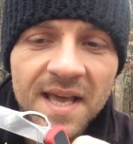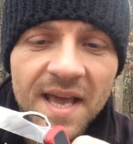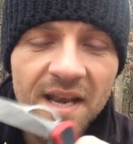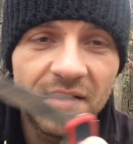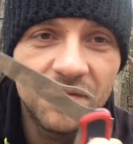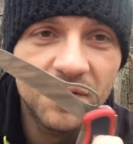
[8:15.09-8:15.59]

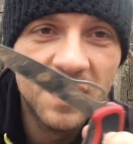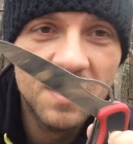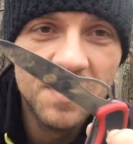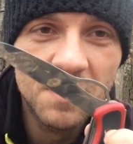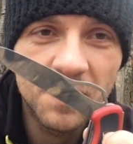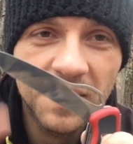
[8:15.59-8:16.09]
And if you
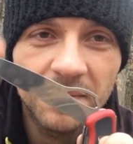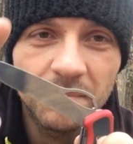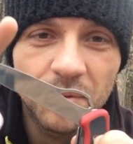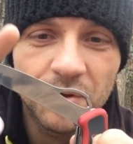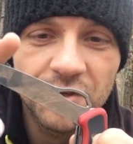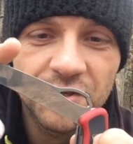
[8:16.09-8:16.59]
keep the button
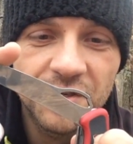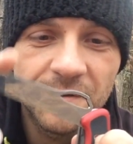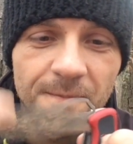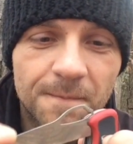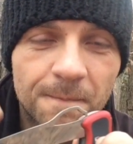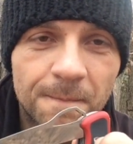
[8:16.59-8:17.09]
pushed,
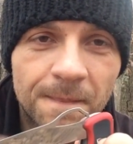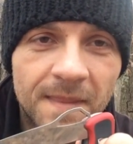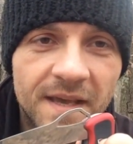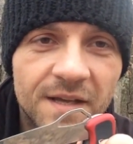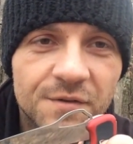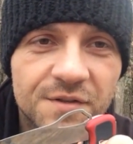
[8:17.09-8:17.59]

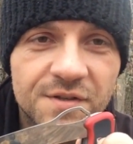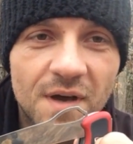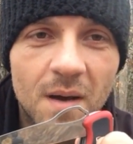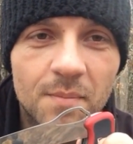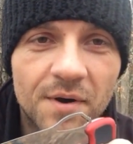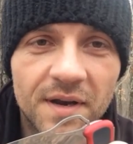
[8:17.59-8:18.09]
it'll
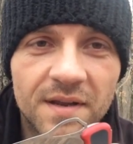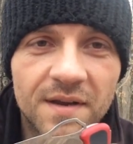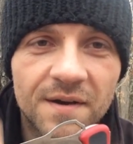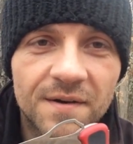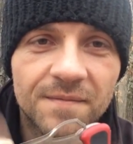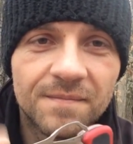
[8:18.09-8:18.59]
stop right
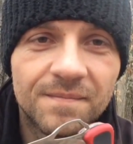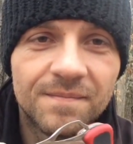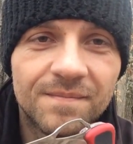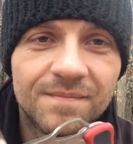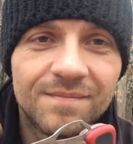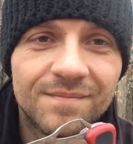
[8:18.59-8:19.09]
here.
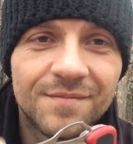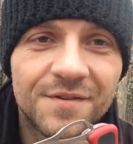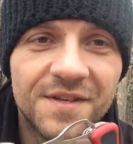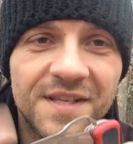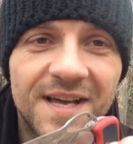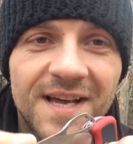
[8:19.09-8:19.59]

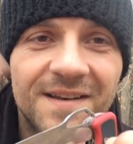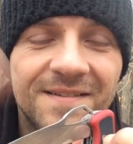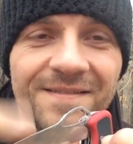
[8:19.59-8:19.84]
See that?